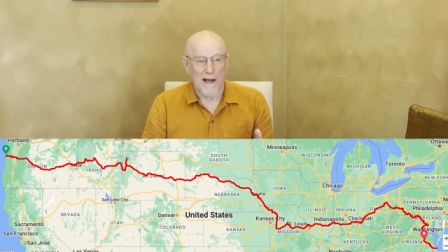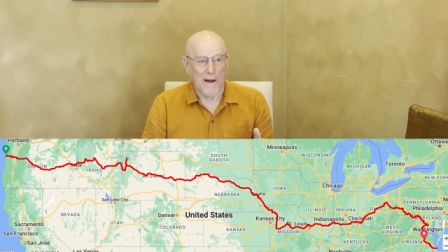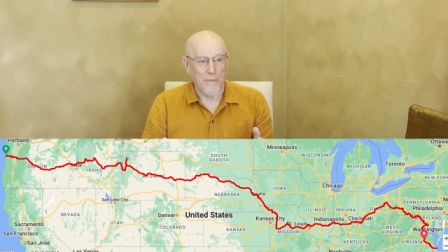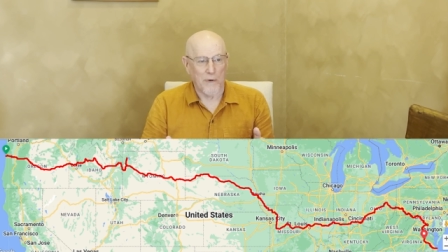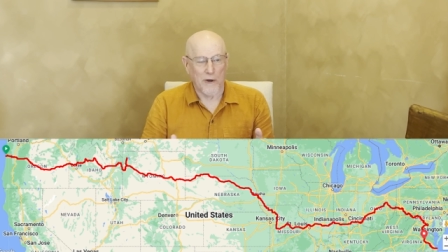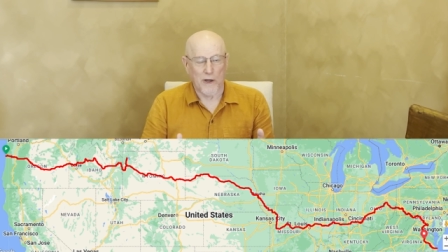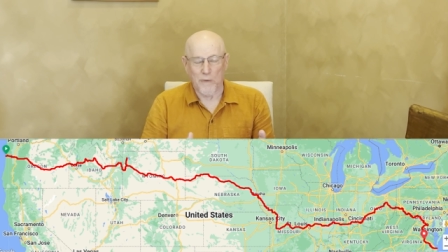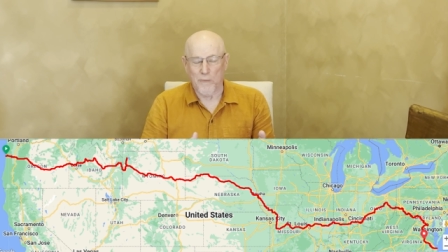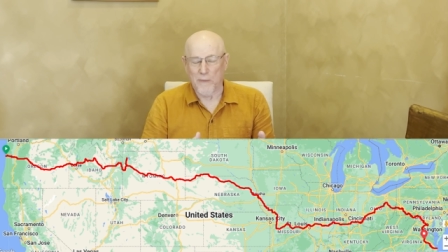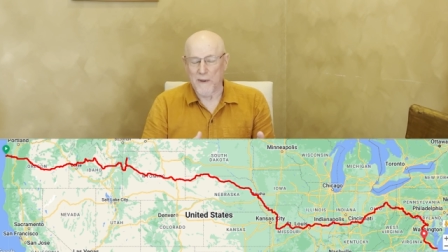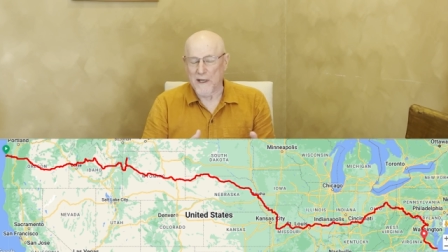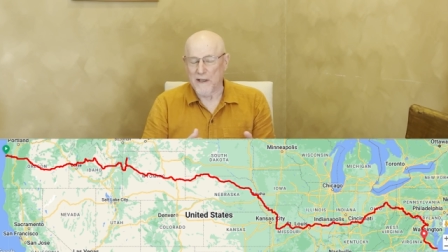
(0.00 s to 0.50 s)
I'm
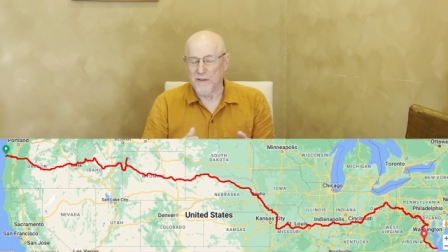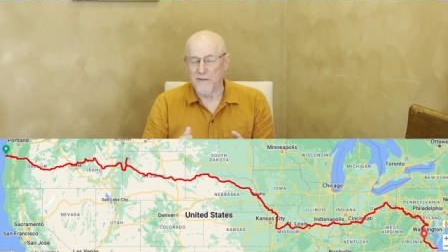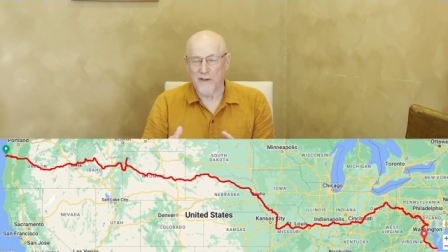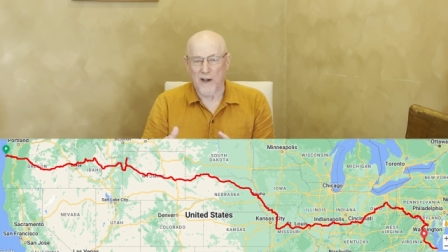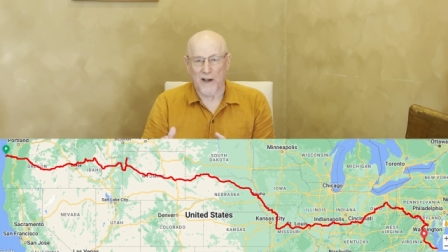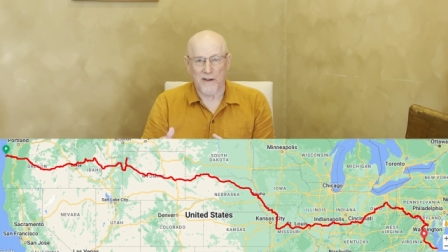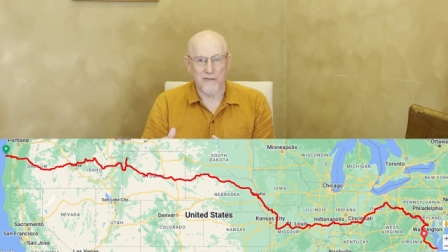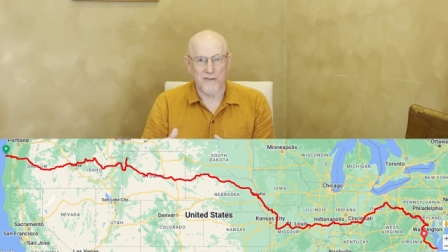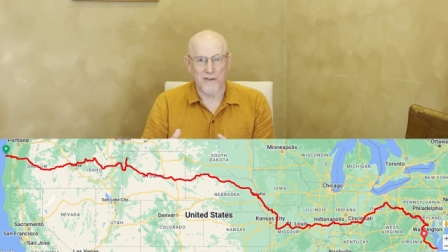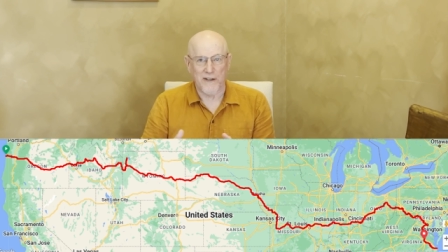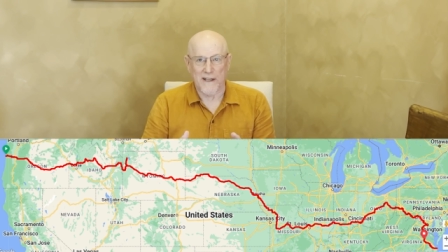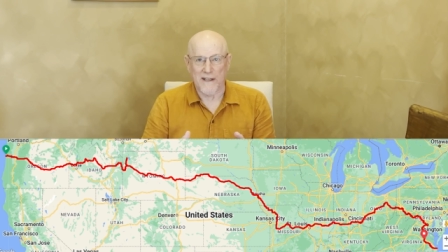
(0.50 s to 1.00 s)
going to be
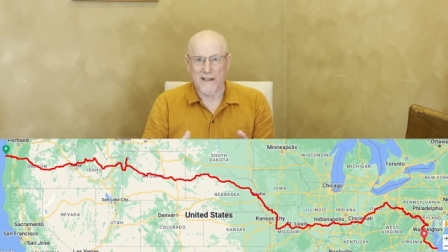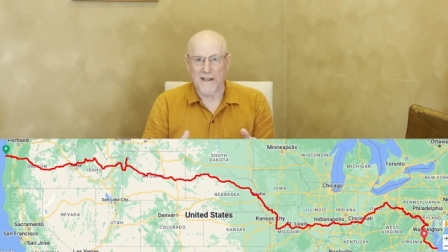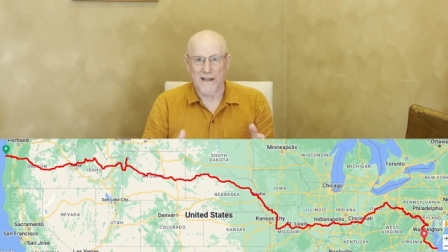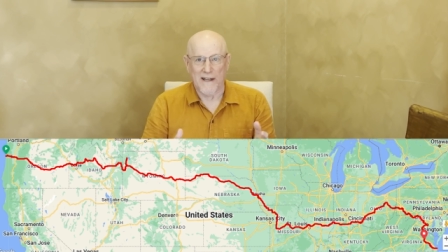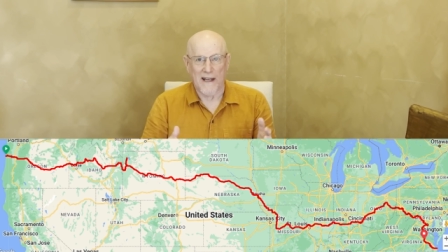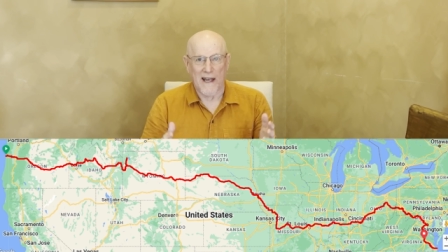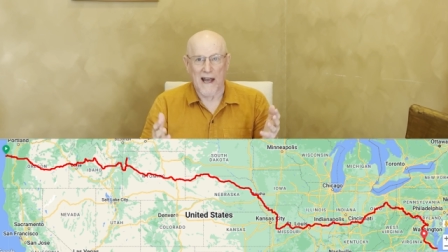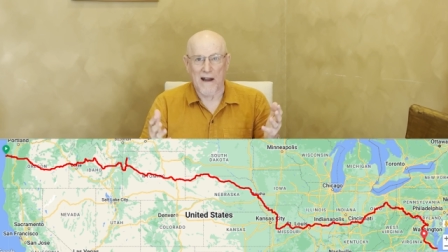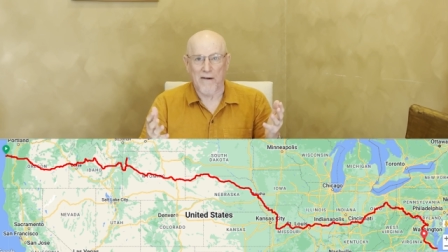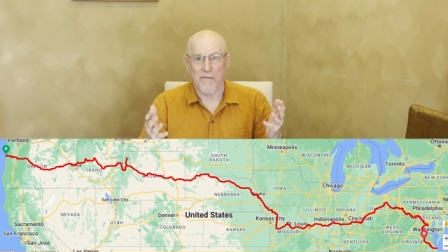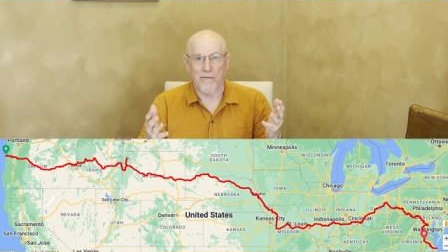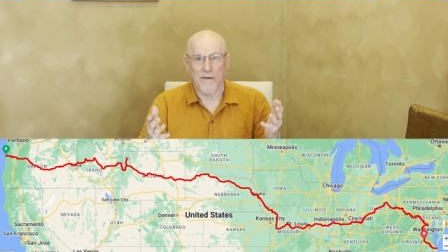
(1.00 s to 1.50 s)
adjusting
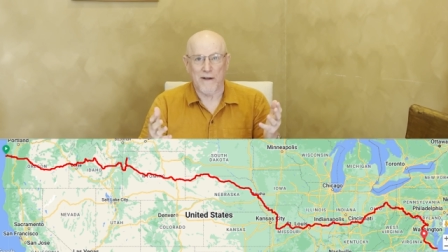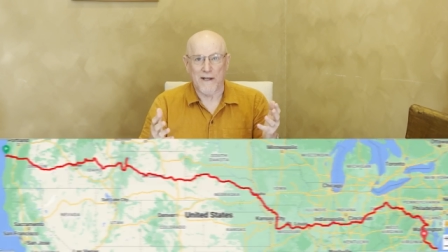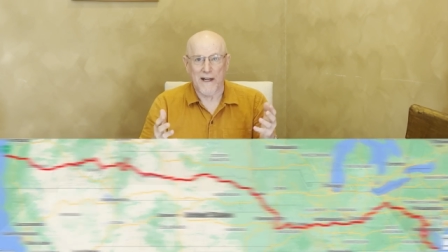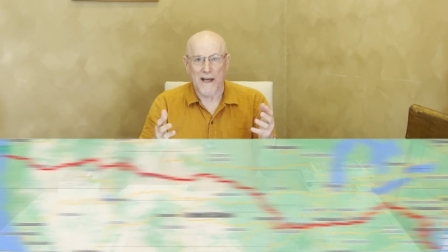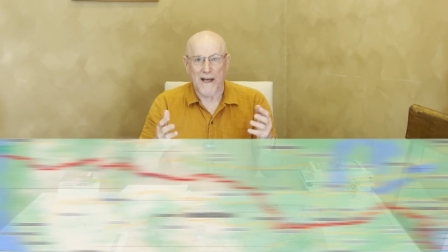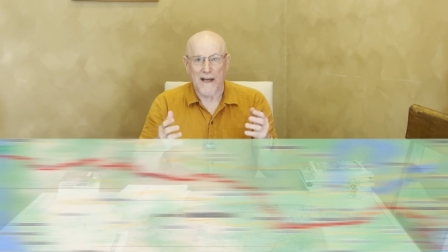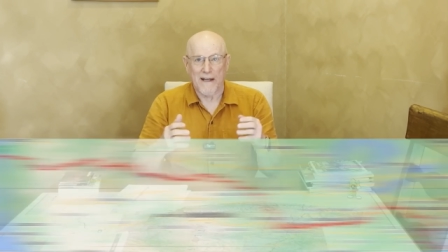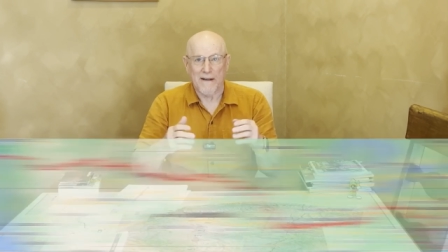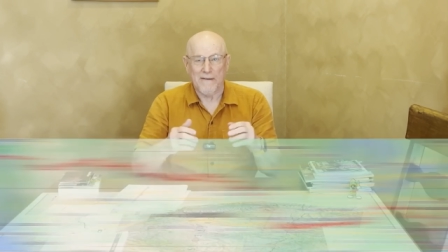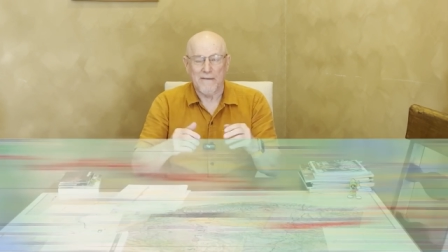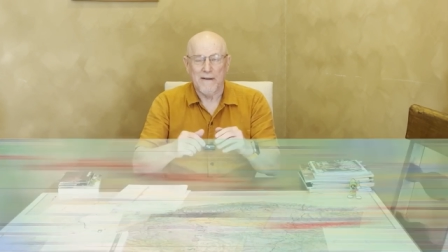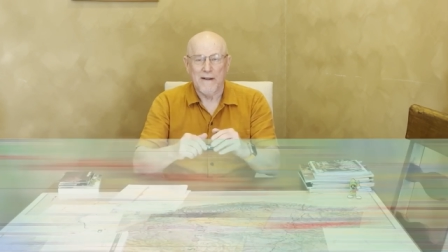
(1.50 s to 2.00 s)
every
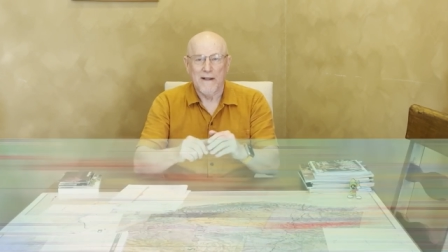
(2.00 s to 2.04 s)
day.